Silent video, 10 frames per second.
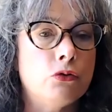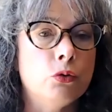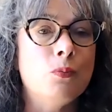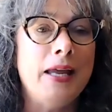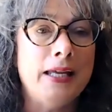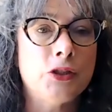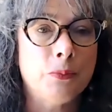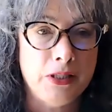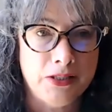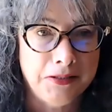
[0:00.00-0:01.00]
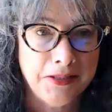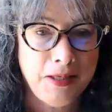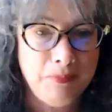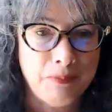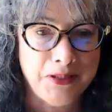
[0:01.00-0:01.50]
through management
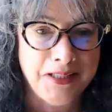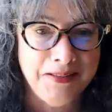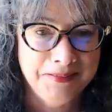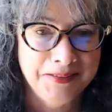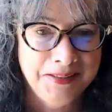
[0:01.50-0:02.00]
capability,